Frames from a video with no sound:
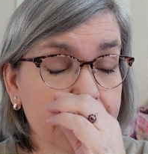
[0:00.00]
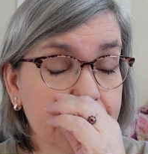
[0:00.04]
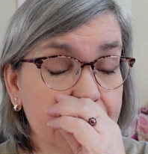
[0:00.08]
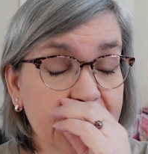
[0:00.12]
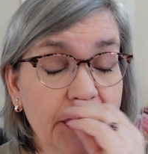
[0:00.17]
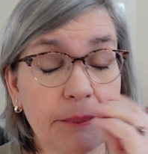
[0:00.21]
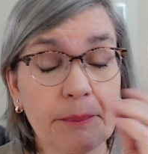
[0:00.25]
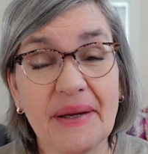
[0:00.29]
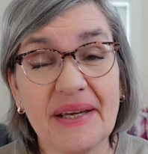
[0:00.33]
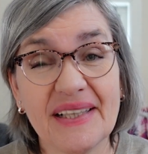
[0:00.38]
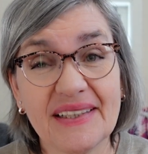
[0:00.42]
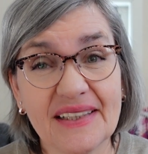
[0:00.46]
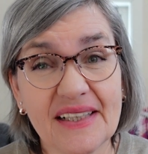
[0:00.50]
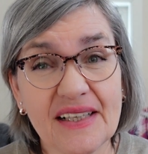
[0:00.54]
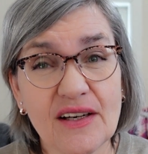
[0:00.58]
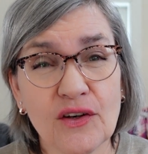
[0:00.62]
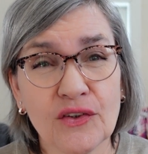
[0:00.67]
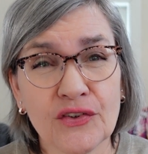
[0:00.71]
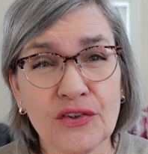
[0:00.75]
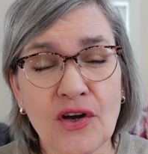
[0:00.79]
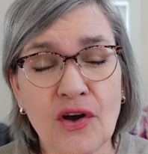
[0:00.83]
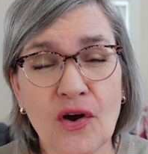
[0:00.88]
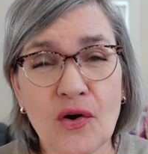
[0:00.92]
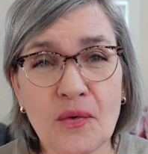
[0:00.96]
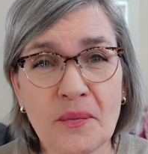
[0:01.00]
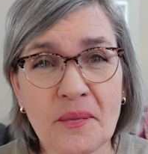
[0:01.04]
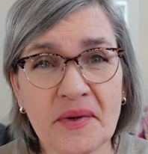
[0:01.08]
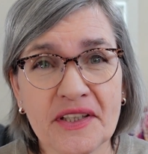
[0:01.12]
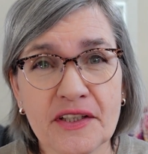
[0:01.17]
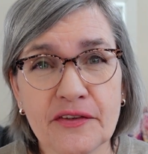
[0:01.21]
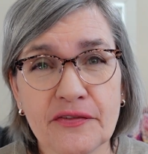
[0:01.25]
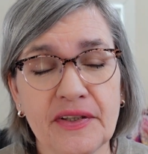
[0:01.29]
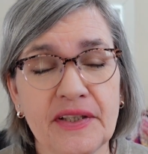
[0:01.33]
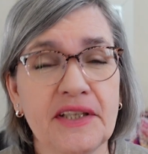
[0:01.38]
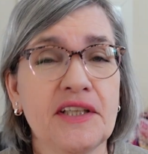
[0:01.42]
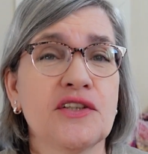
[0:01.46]
Depending on how
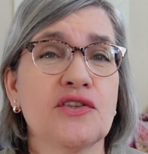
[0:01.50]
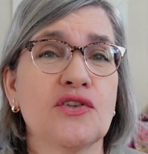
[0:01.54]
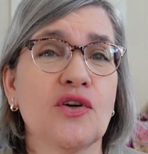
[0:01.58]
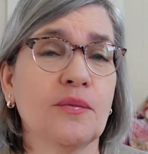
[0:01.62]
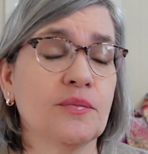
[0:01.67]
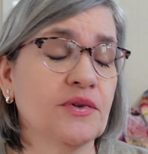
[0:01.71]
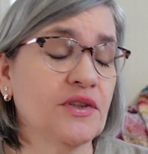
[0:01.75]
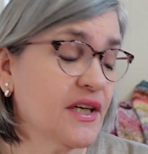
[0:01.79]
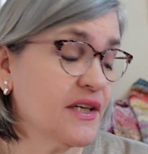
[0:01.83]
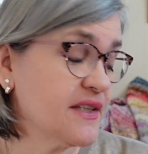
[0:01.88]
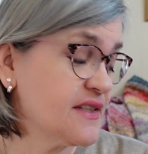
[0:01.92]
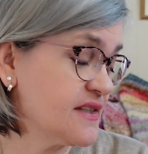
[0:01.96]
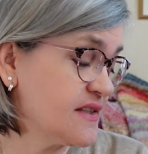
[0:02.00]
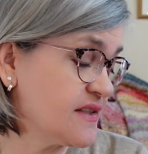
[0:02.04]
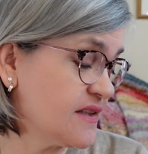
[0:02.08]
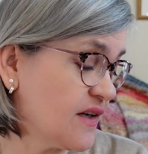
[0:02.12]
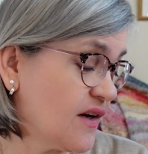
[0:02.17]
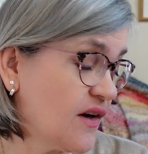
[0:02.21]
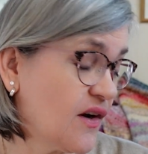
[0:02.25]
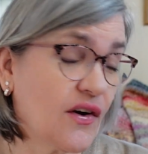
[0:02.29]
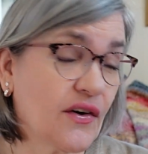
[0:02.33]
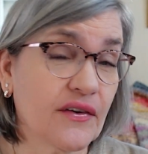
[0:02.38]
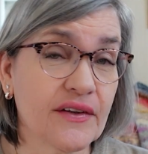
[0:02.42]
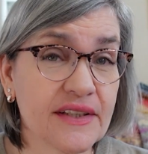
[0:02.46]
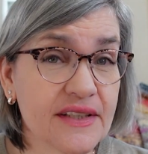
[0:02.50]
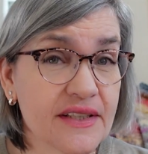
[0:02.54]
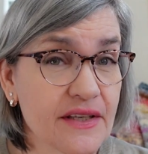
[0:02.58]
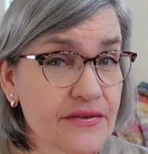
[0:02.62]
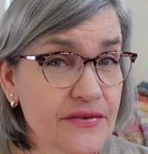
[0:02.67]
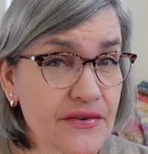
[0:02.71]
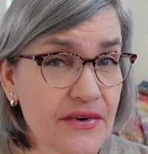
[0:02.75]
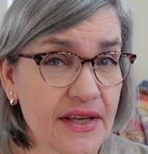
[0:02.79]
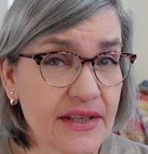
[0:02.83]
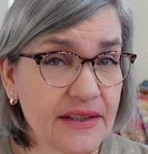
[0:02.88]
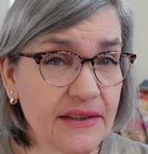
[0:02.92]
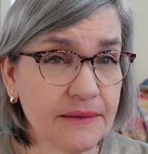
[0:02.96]
many finished objects are in the
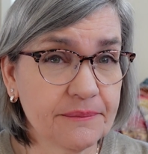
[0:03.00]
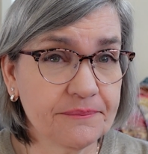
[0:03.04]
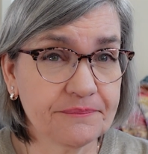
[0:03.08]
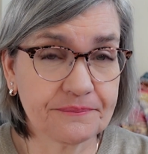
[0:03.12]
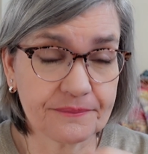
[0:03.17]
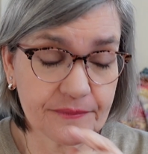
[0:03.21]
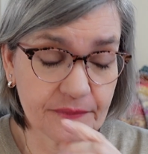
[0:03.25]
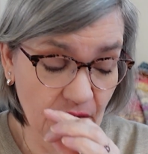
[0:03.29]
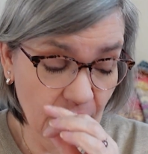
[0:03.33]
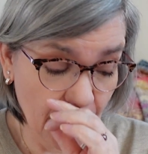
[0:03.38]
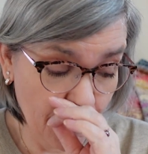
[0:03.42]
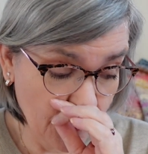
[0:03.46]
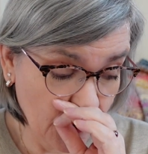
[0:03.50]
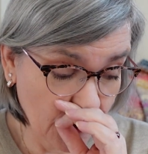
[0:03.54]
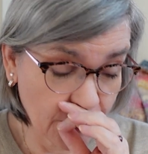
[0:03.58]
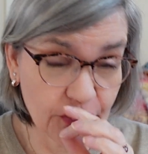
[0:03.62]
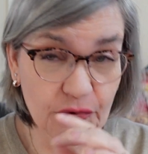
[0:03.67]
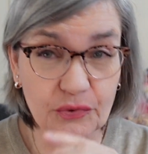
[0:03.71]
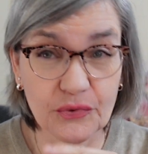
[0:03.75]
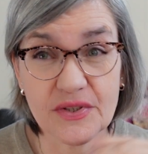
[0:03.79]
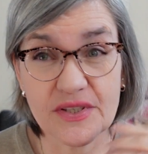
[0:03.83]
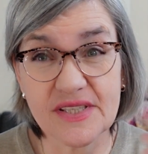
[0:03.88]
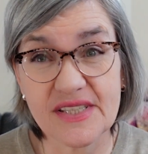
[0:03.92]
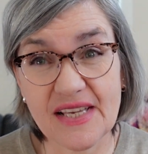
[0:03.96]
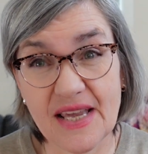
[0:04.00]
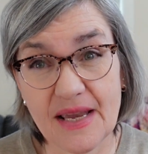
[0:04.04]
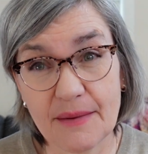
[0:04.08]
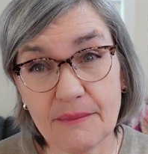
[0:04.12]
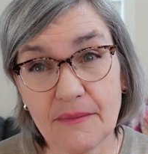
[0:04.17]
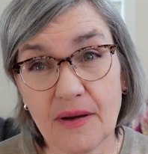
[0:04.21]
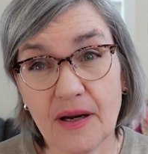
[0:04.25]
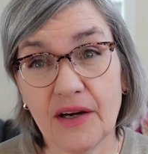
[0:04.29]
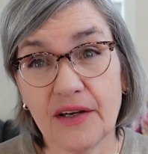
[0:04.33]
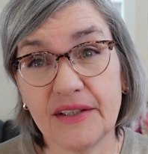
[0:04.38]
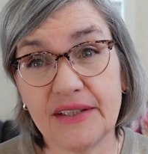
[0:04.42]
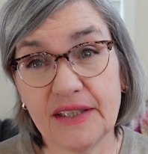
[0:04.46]
thread, I might do the same
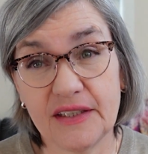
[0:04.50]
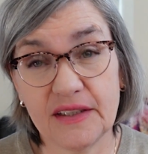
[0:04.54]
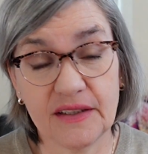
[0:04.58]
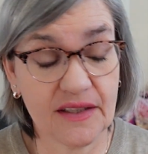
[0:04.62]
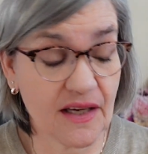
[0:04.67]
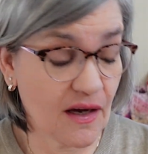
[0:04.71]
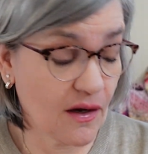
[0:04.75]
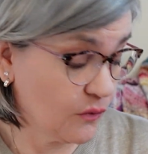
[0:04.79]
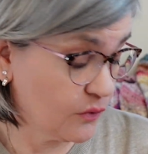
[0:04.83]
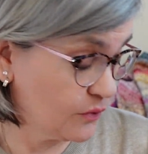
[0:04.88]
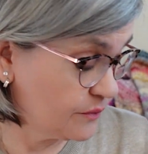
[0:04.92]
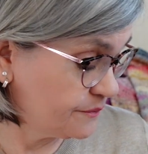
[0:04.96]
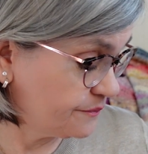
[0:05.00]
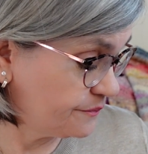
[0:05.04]
I did now.